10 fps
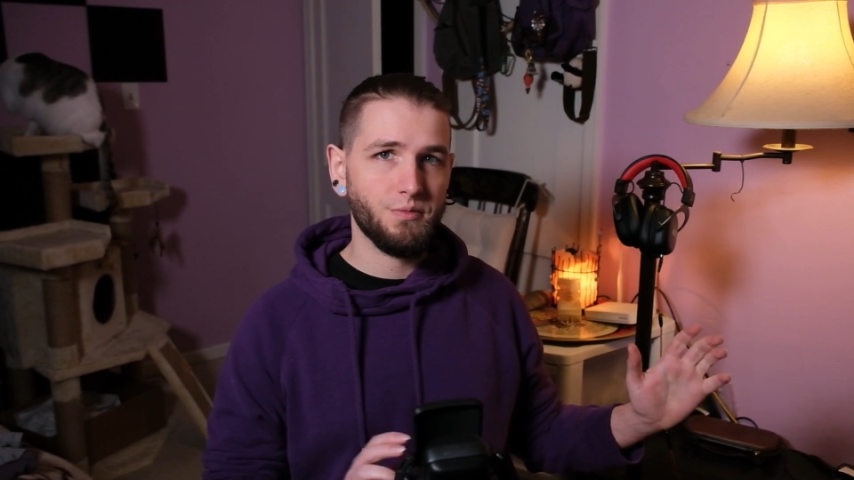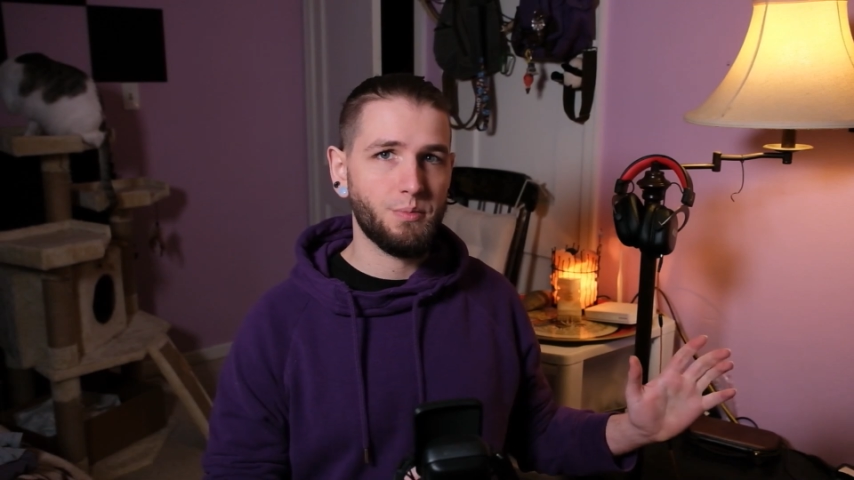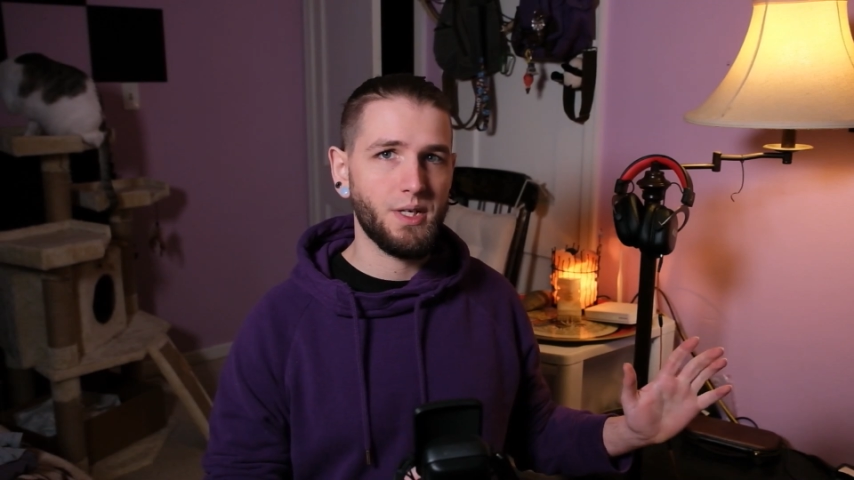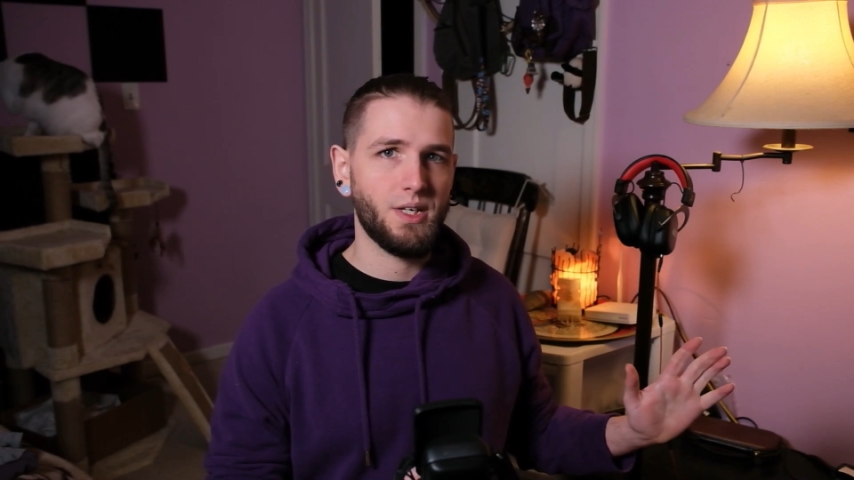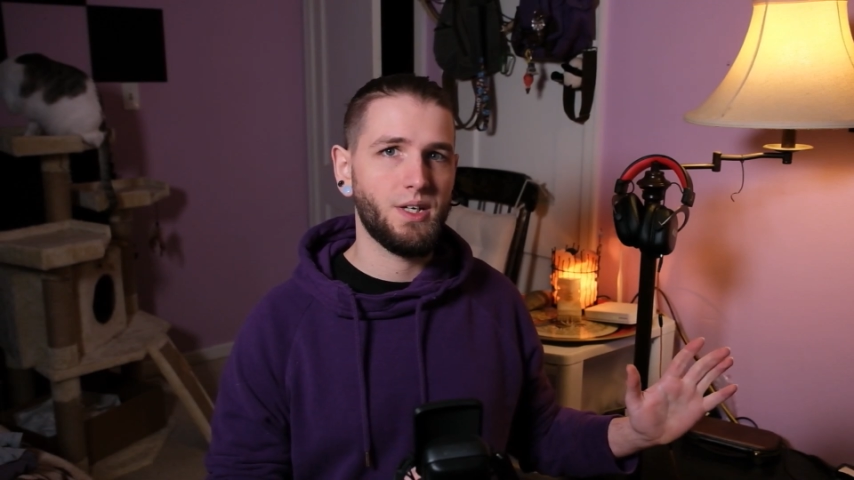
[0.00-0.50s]

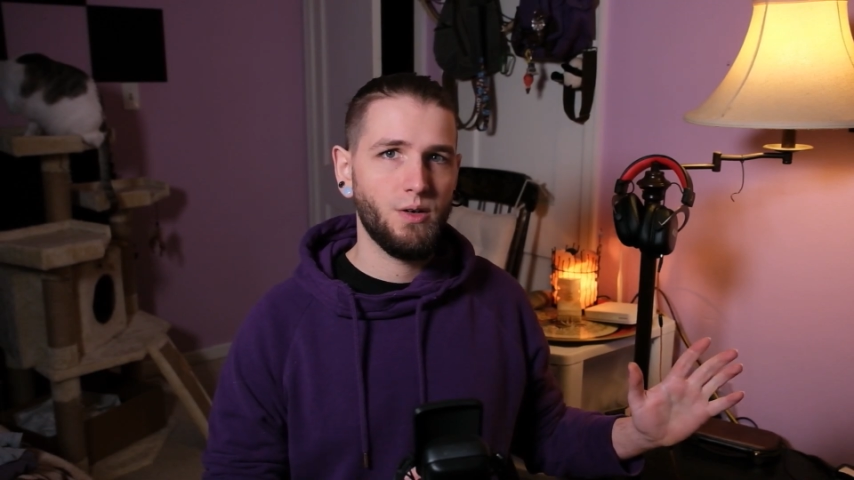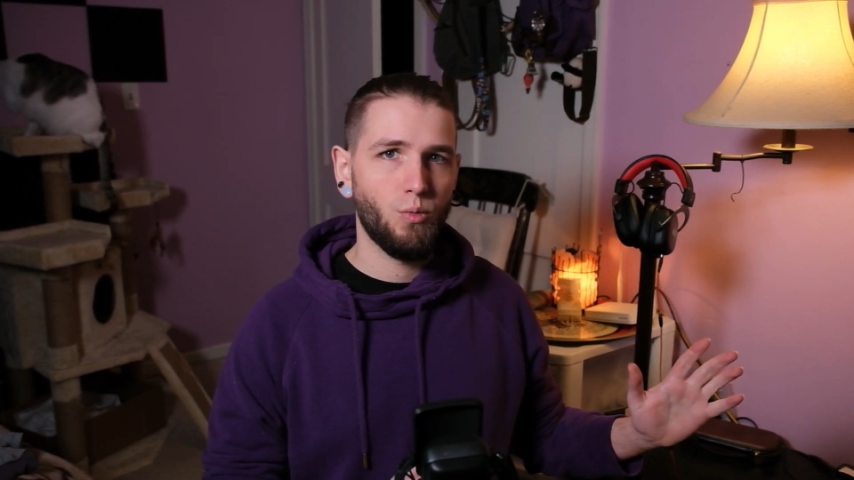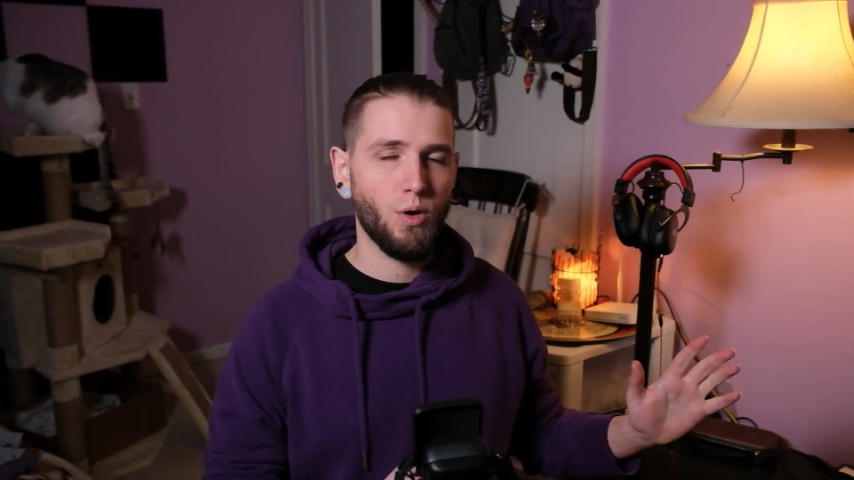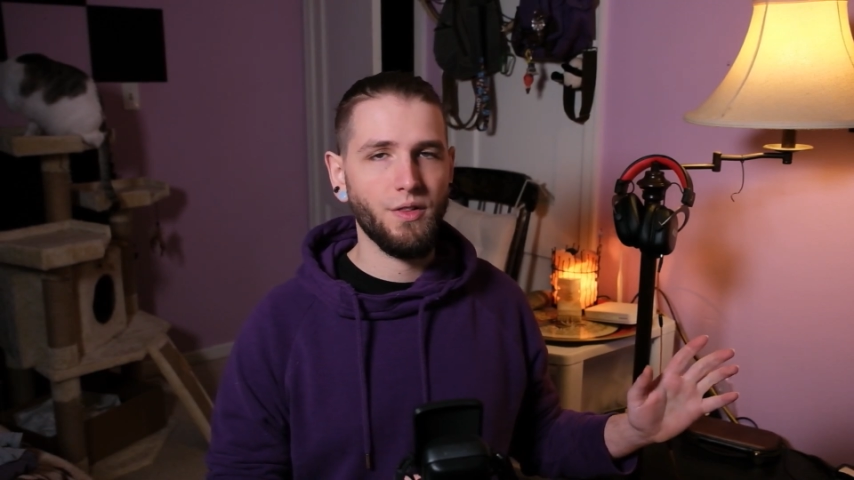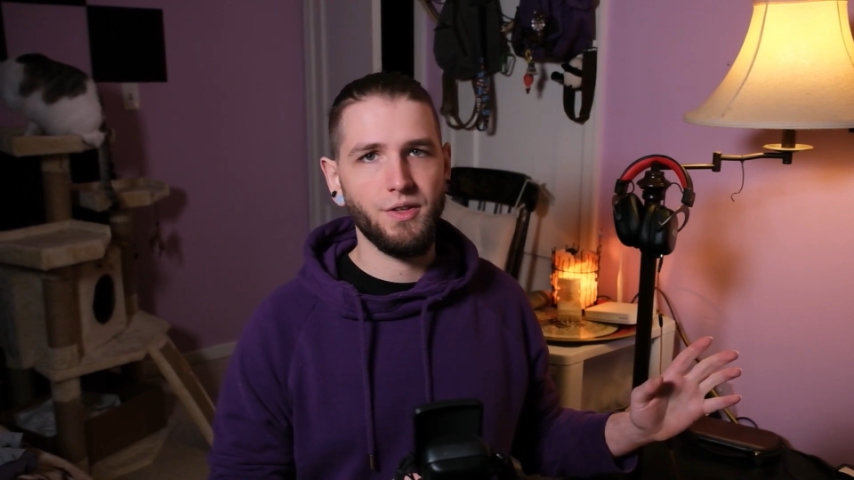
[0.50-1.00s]
be
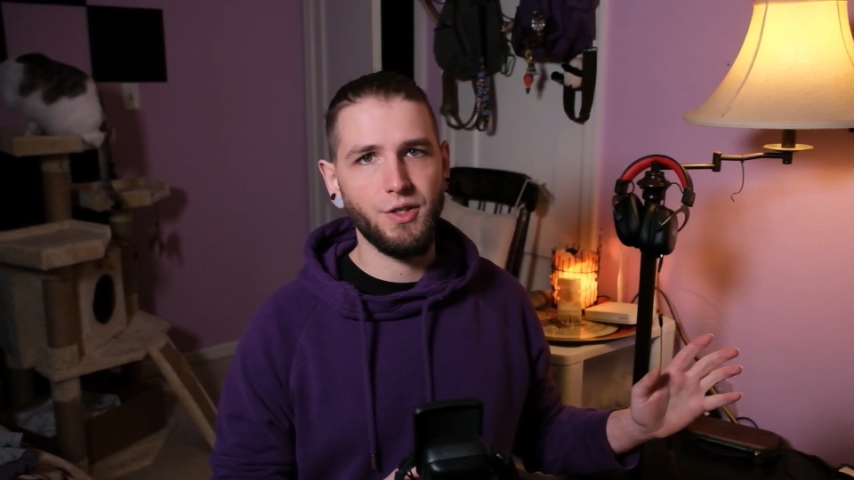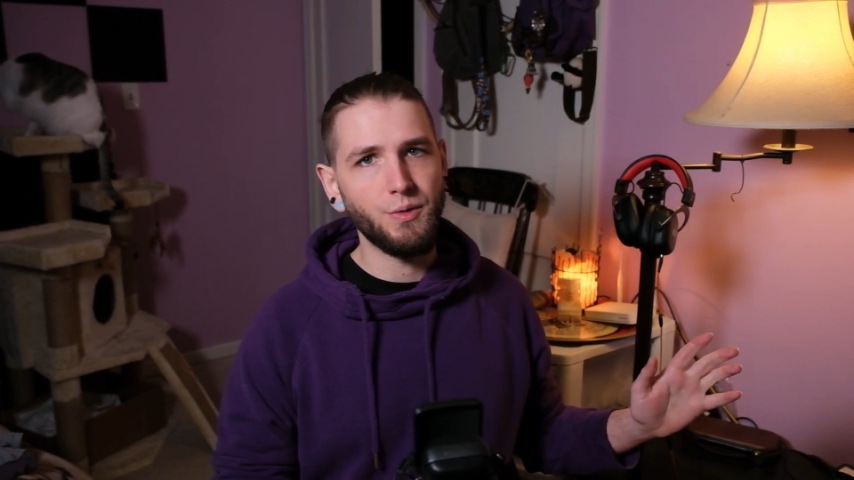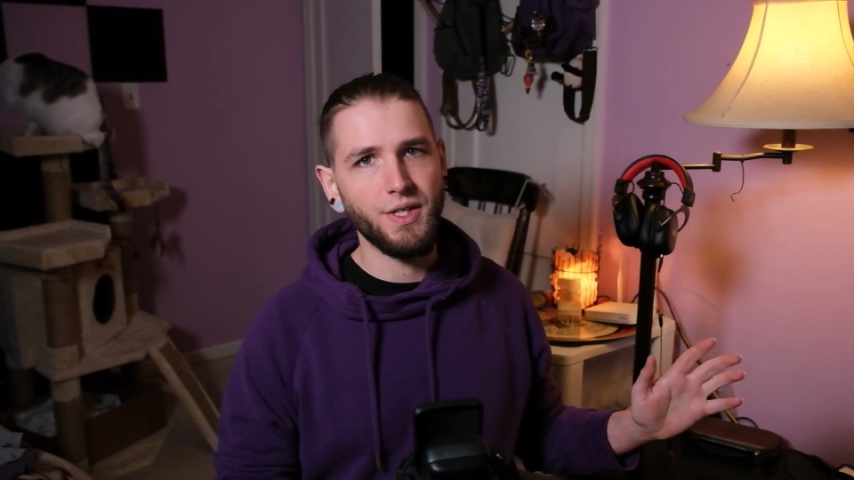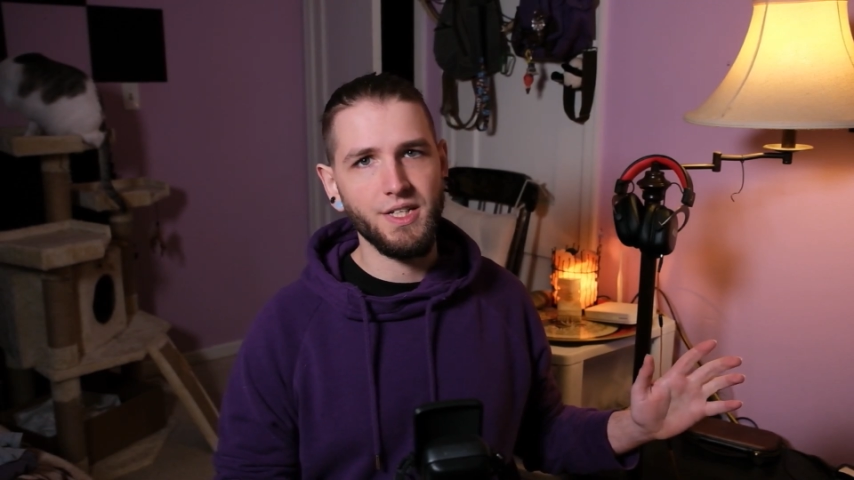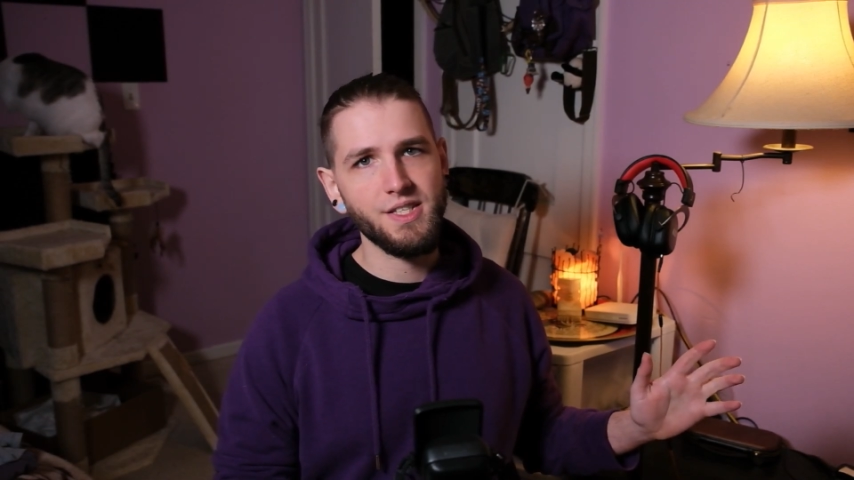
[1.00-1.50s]
one of the
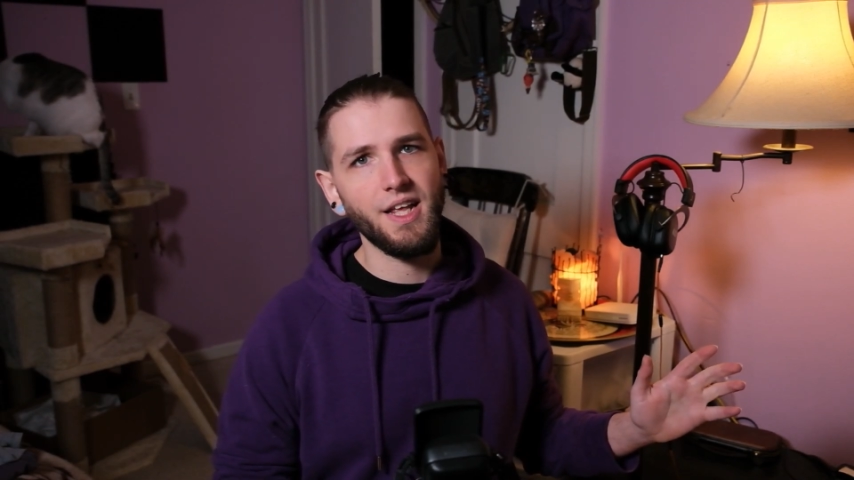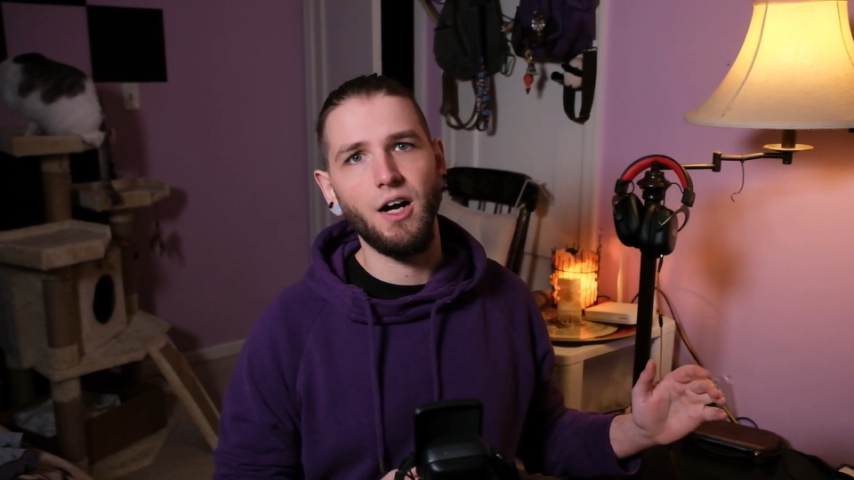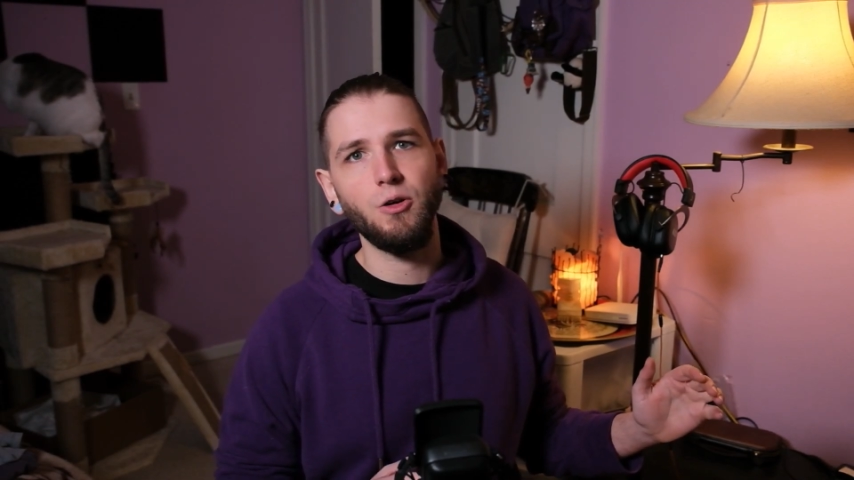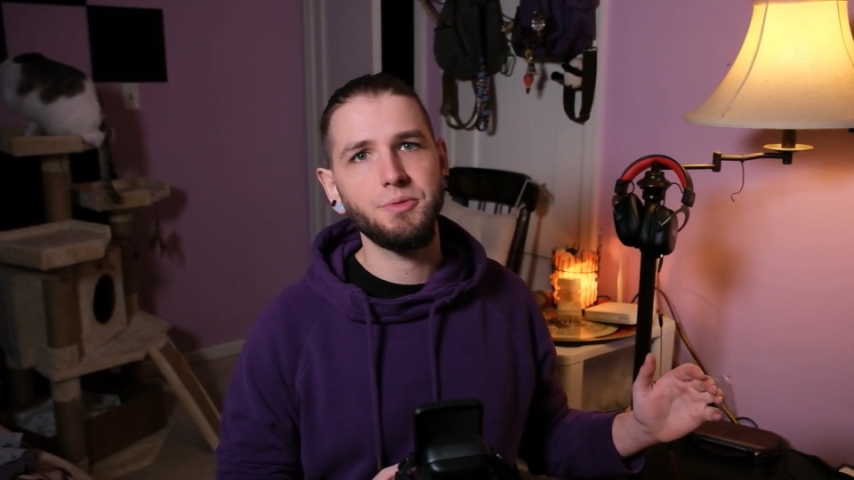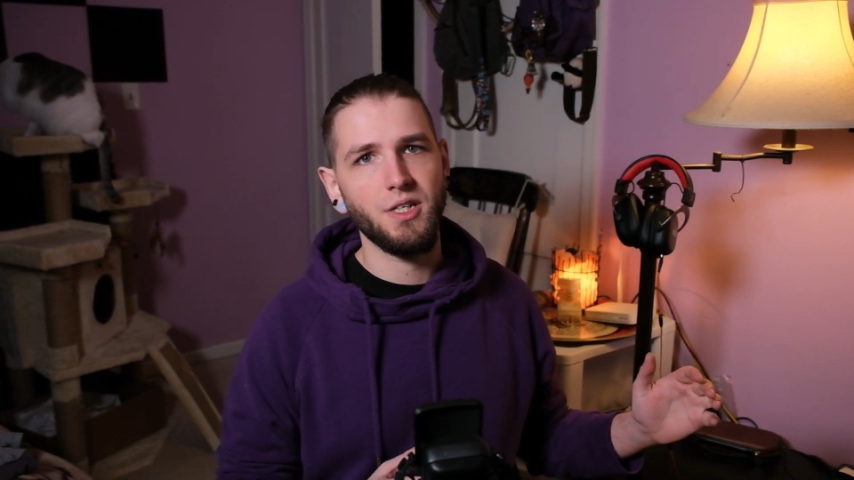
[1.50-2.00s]
units that
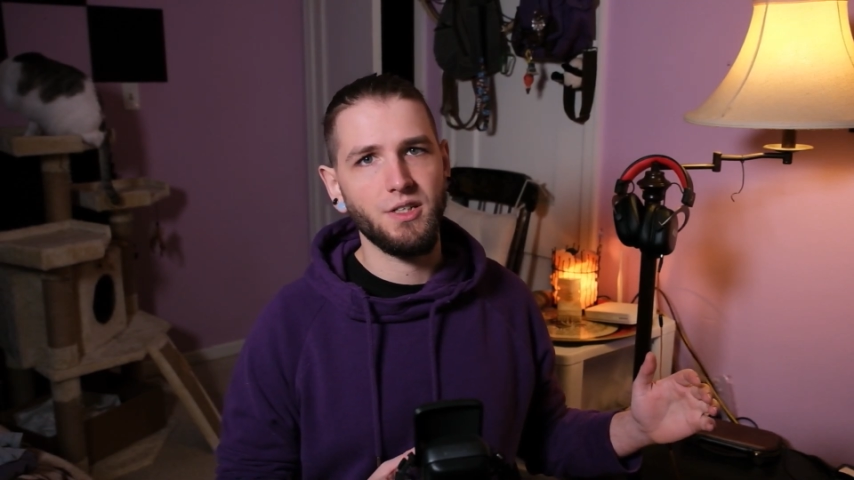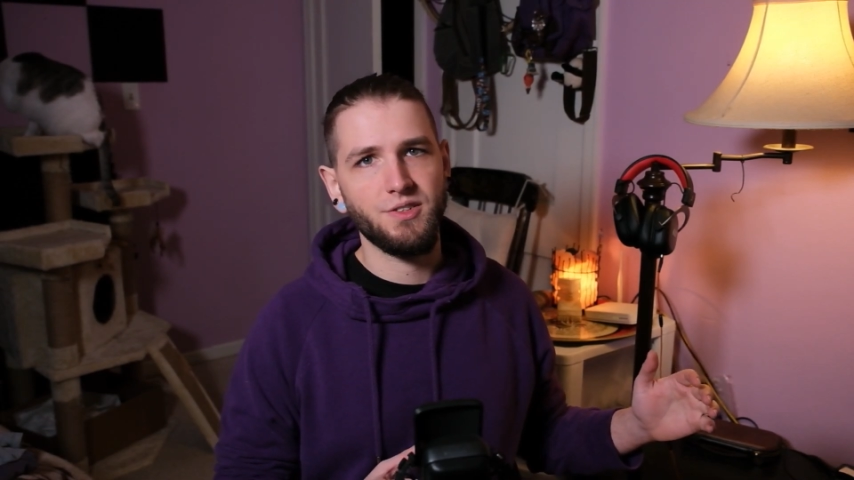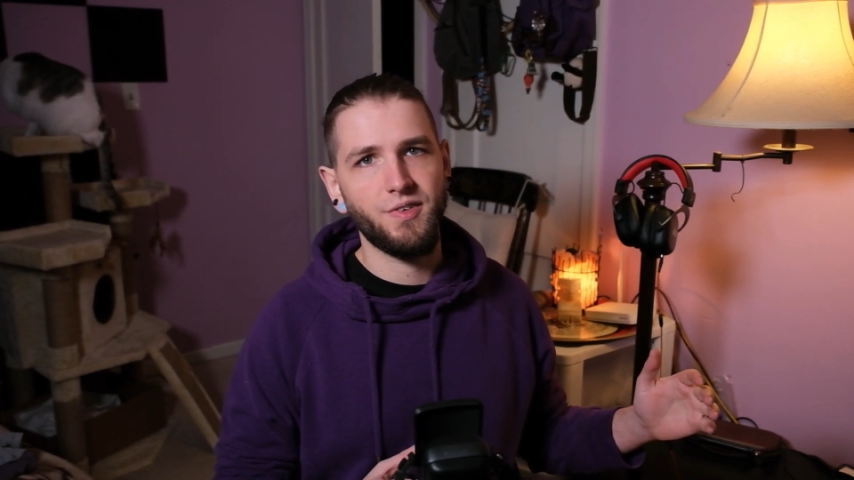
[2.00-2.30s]
helps us